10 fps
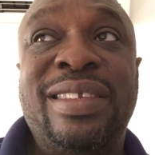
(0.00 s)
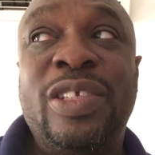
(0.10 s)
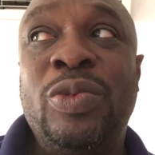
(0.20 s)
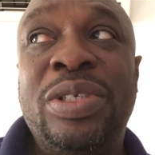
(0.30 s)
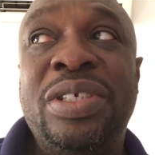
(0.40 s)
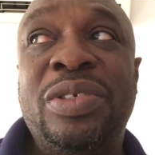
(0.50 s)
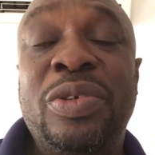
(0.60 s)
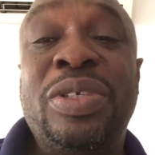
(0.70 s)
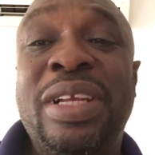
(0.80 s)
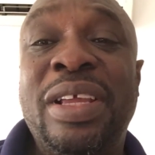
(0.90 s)
The switch is
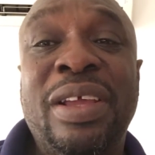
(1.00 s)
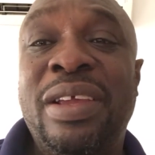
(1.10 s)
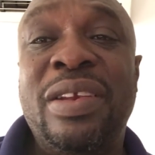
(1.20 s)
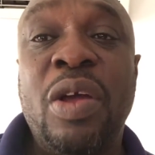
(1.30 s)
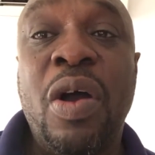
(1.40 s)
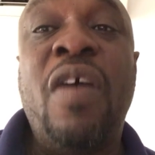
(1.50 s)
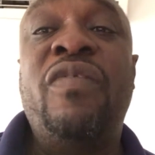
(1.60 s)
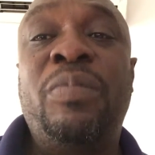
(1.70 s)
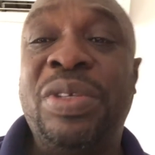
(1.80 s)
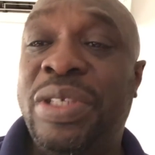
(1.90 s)
usually in
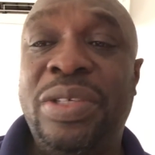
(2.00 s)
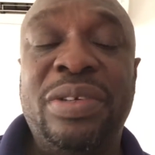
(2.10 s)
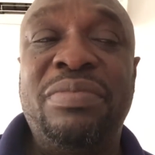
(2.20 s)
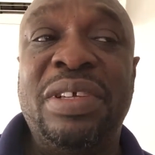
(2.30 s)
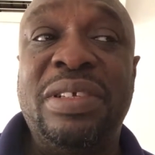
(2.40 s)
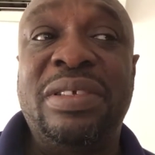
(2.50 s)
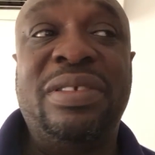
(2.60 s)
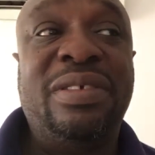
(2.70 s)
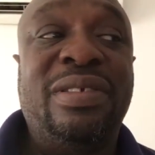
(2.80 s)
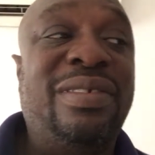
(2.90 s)
off position
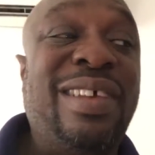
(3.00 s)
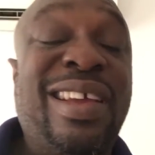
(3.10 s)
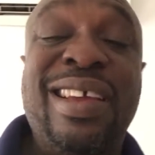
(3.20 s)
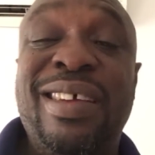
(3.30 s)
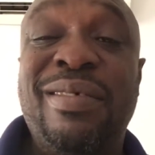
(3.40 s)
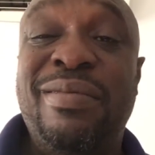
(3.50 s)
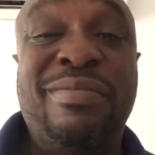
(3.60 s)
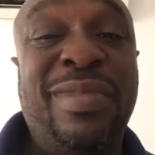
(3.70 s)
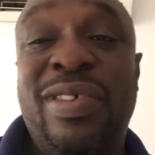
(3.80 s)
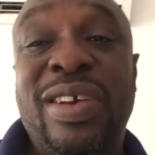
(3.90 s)
because
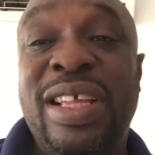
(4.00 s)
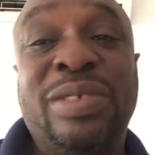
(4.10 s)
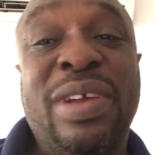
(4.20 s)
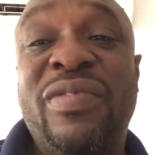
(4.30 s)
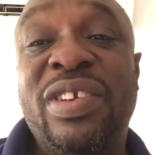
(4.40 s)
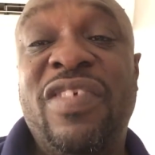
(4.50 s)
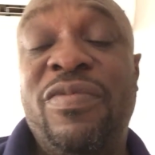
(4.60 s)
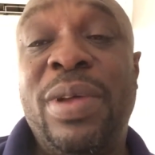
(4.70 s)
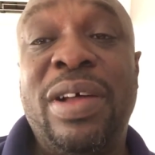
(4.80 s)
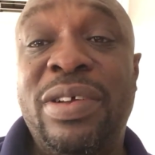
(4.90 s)
more or less we have
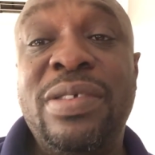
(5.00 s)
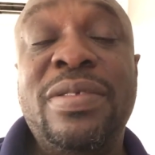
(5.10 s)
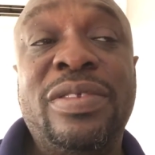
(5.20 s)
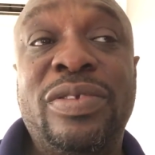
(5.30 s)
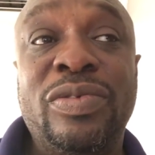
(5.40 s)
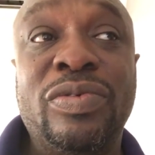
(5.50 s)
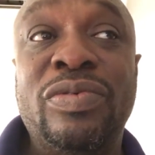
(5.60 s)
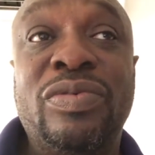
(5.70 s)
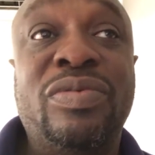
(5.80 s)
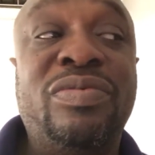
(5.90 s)
enough power to
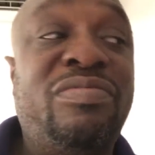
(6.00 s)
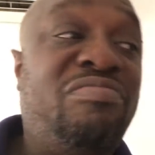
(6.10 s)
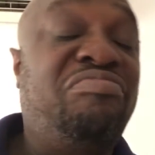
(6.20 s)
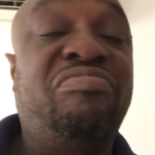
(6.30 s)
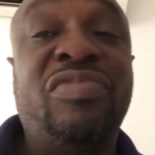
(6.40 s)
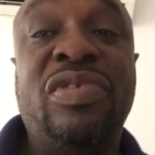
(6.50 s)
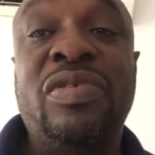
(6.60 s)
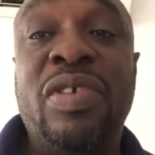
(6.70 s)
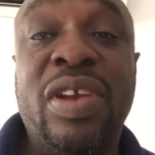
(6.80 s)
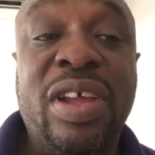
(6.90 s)

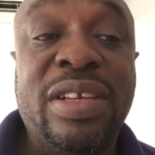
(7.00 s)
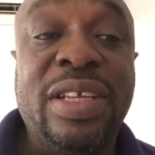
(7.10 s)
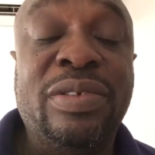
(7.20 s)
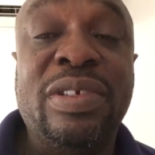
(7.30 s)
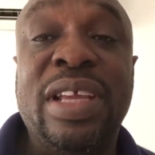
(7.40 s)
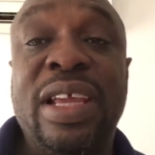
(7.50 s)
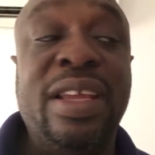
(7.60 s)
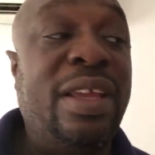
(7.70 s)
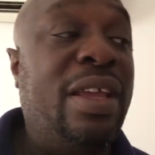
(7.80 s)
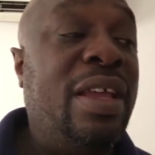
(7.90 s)
run our
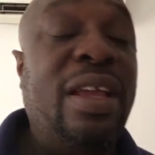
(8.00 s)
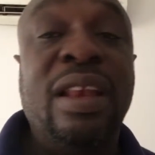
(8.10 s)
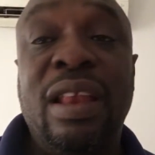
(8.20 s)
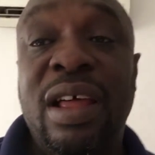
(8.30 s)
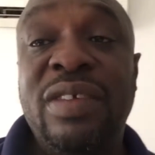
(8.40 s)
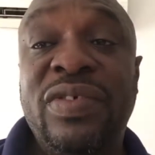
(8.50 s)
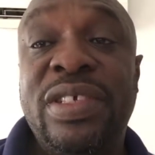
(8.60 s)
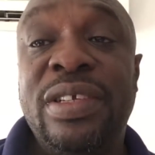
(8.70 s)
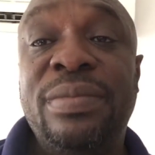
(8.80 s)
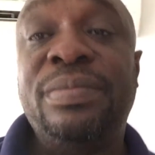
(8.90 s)
day-to-day
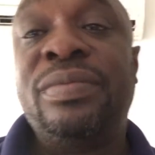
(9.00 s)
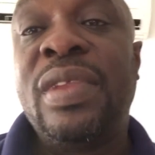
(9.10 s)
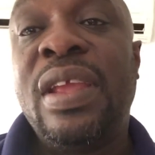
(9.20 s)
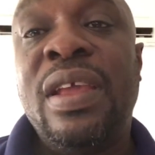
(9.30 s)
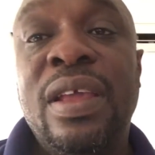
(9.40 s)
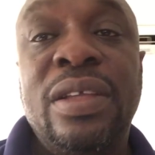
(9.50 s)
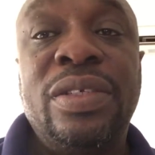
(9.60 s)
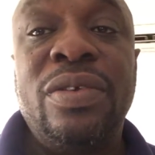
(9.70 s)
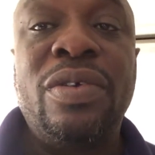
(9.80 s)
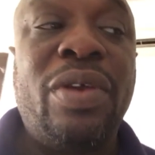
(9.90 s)
lives.
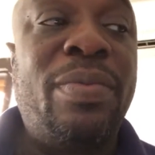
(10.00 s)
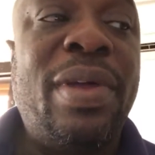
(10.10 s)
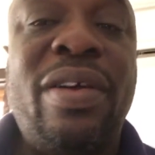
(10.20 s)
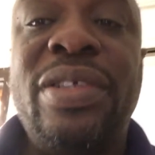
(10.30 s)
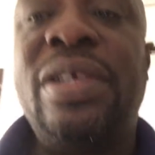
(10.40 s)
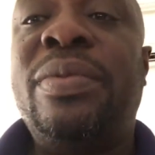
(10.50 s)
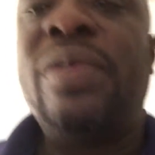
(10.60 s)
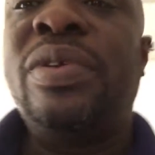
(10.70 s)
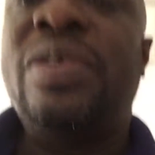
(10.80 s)
So grid power is something